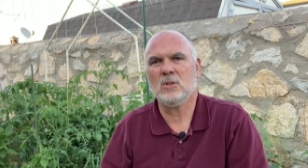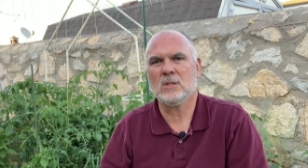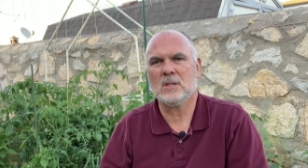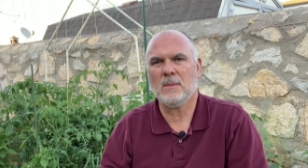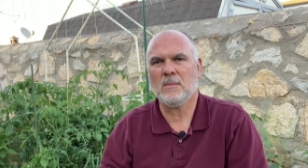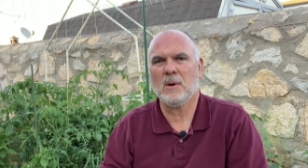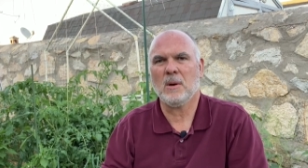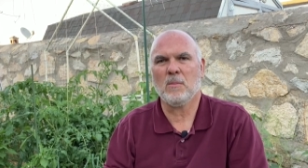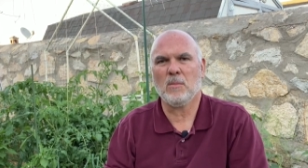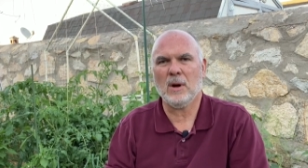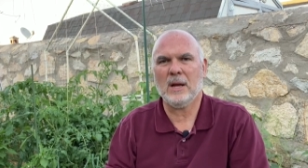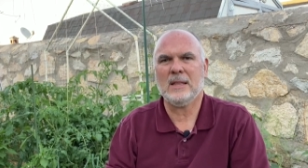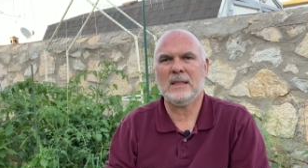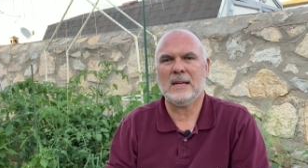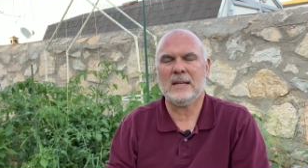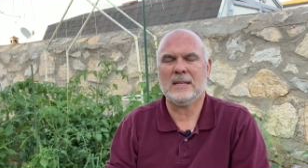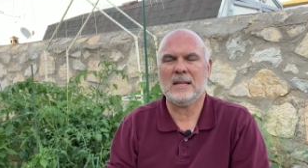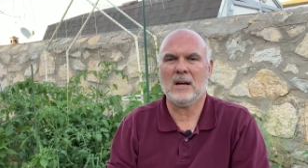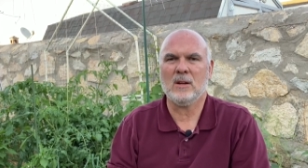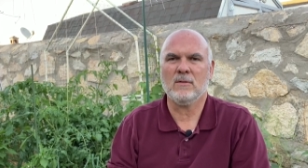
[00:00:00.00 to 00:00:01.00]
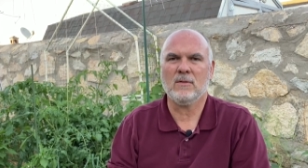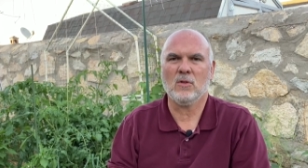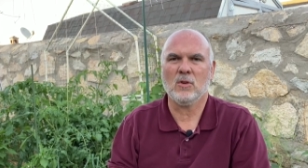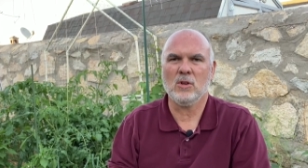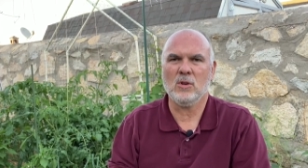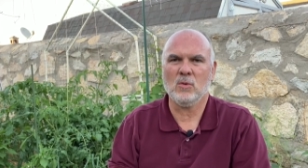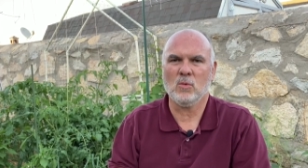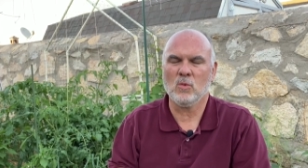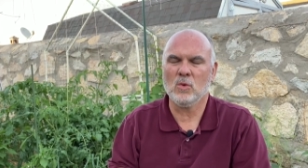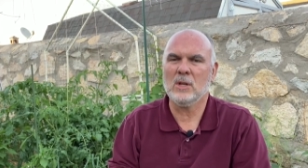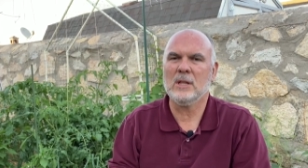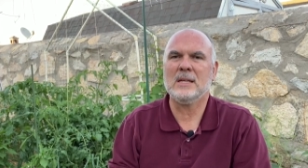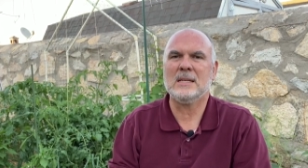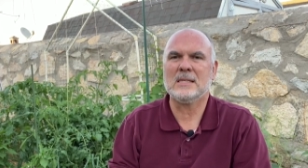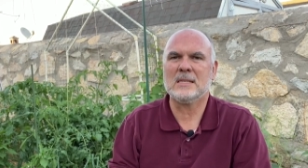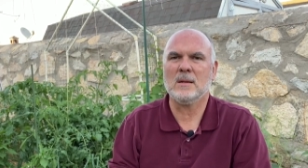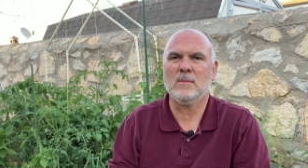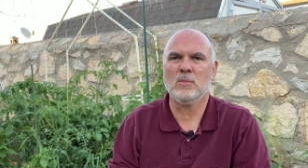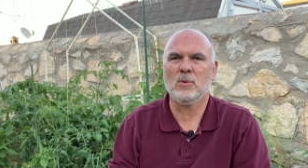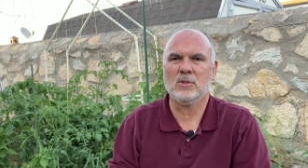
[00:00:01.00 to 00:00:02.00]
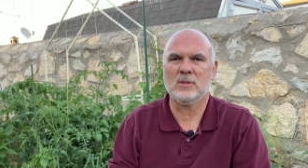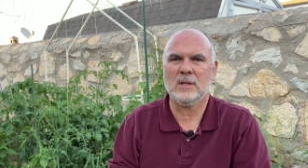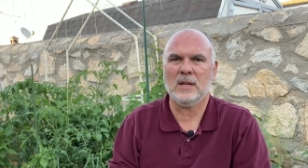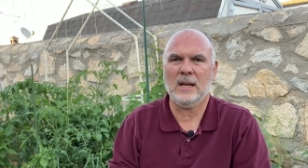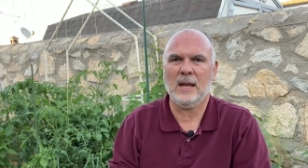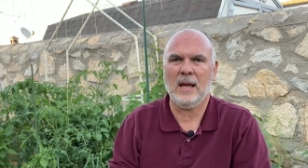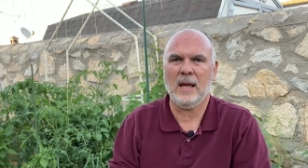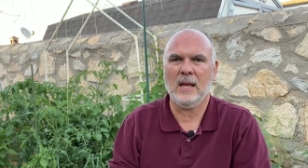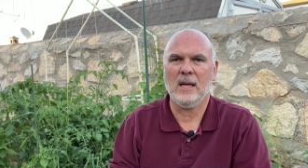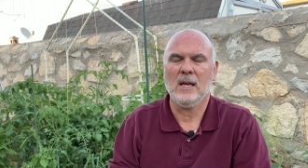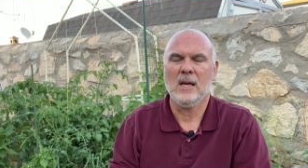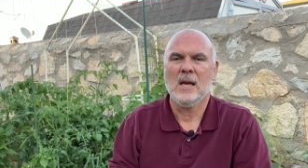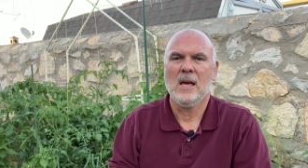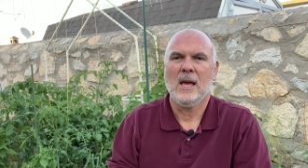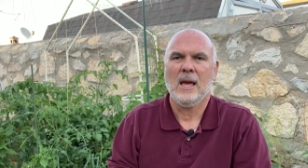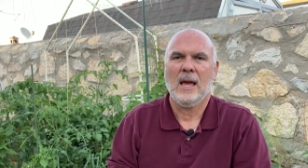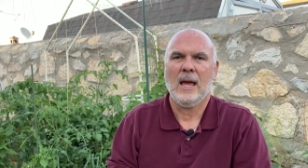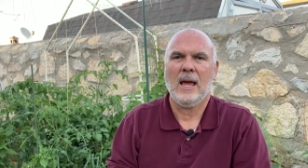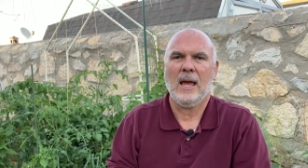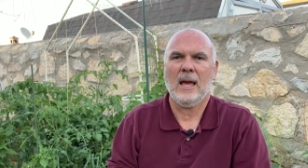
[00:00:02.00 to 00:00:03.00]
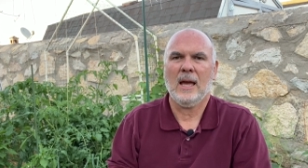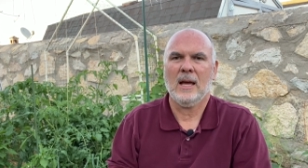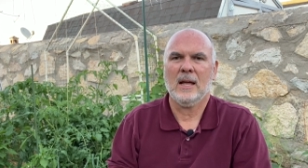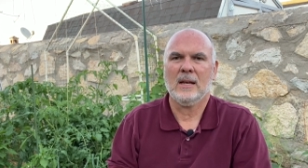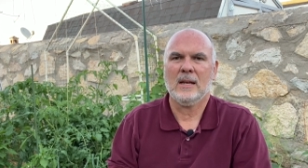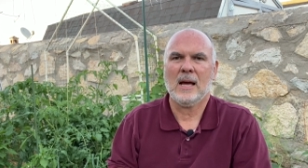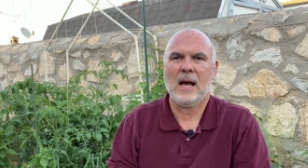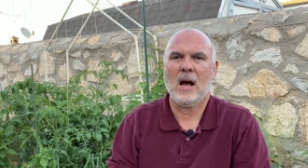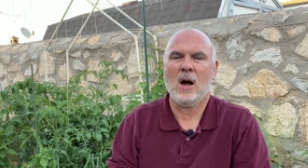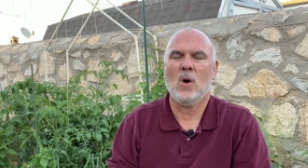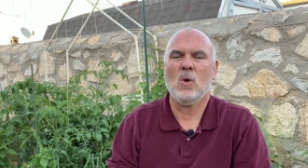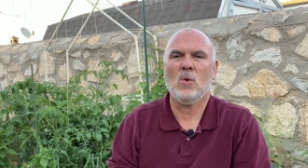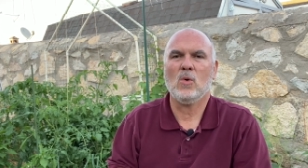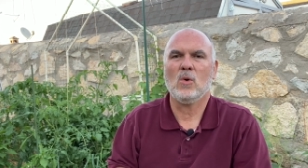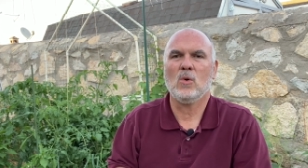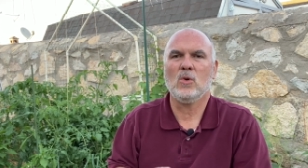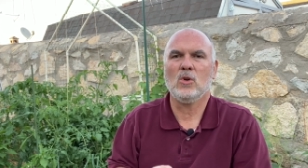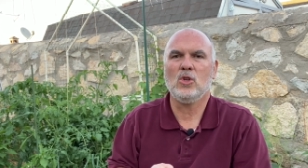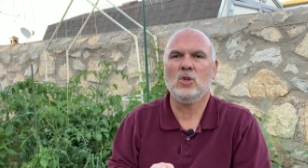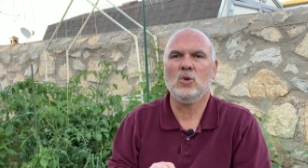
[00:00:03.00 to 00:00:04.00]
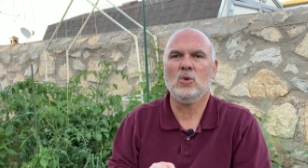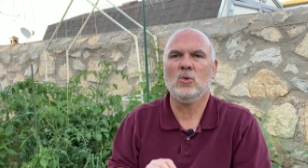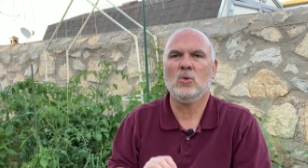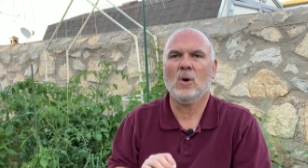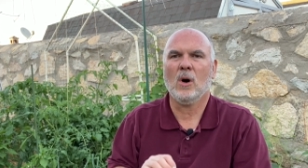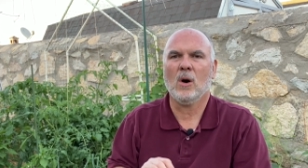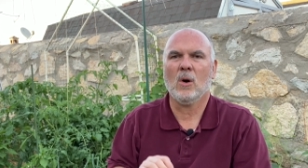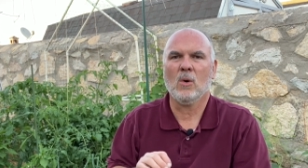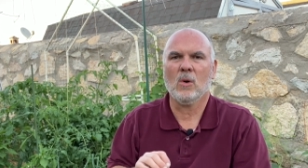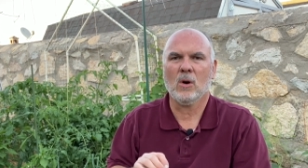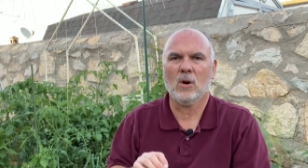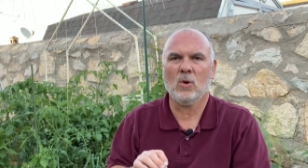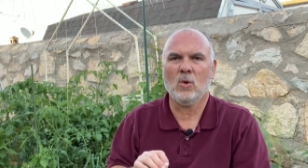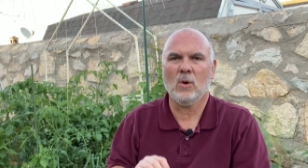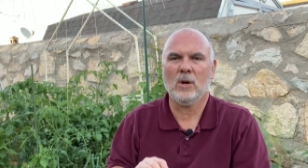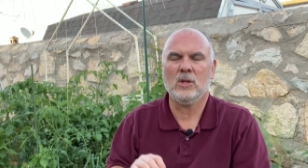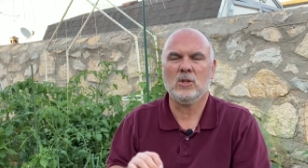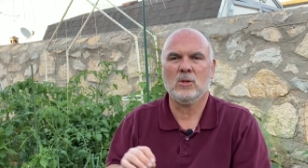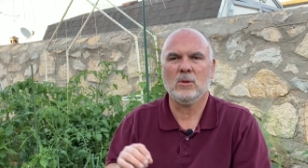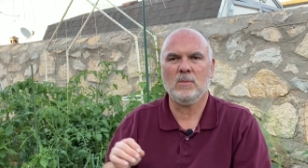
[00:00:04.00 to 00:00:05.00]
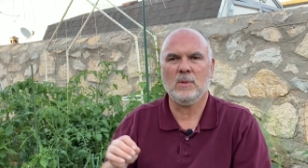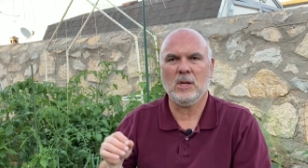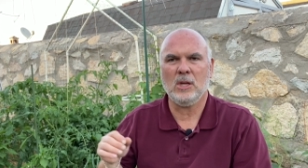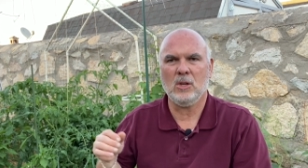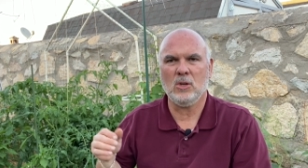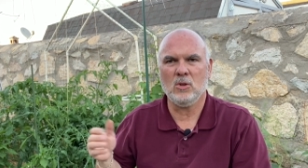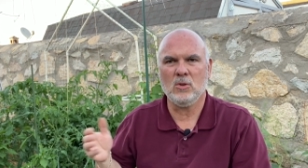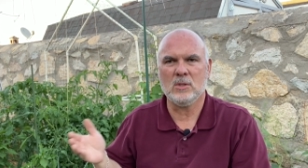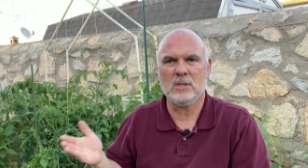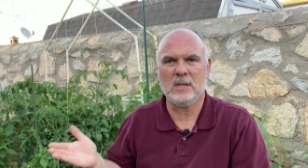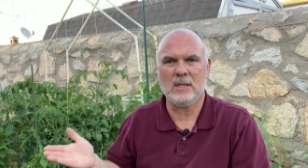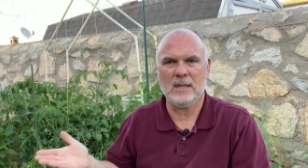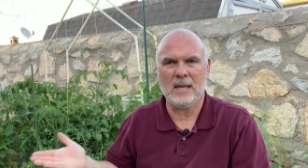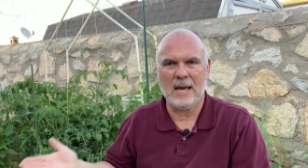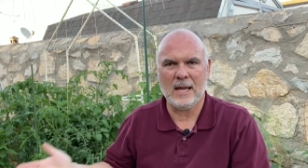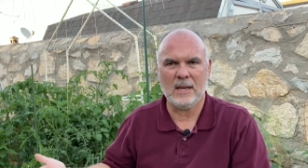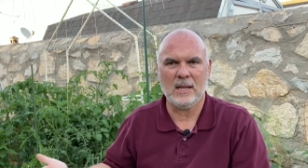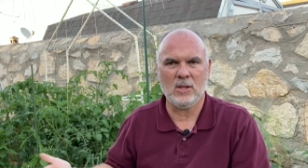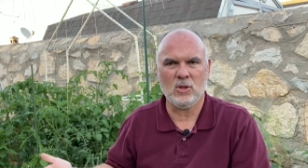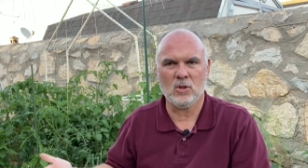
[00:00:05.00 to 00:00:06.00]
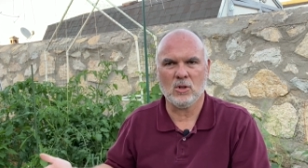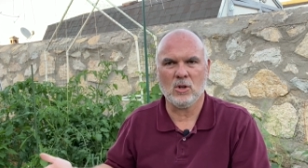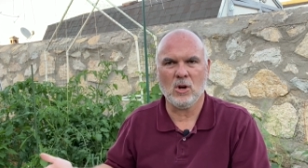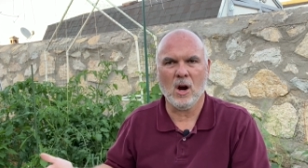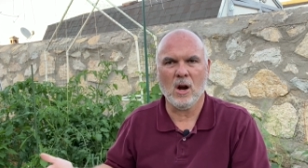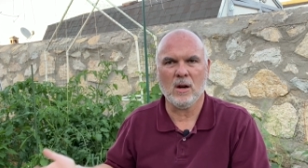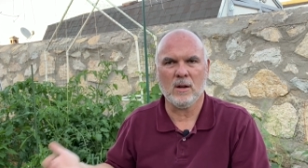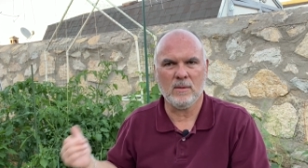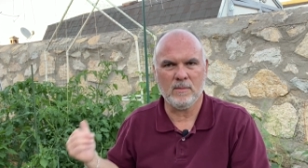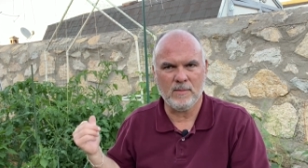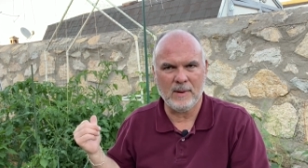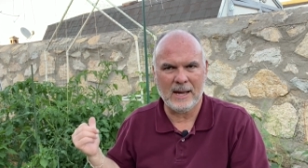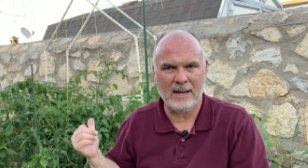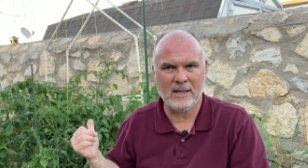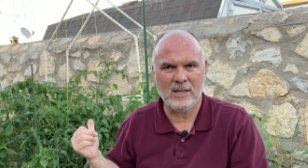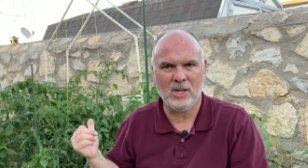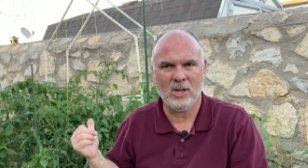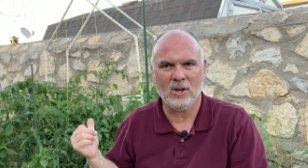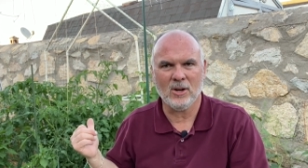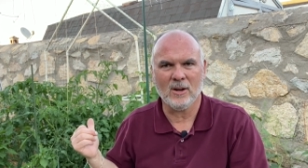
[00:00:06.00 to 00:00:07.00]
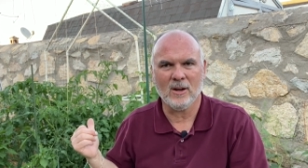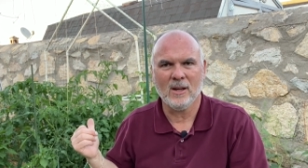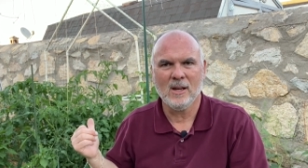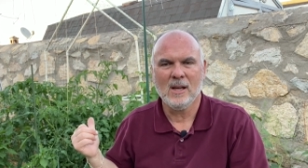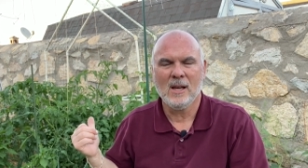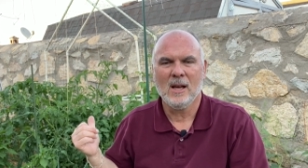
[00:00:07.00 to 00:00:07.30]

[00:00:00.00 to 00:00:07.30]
is I'm gonna break that down for you really simple today and how you are going to be using that in your garden back here.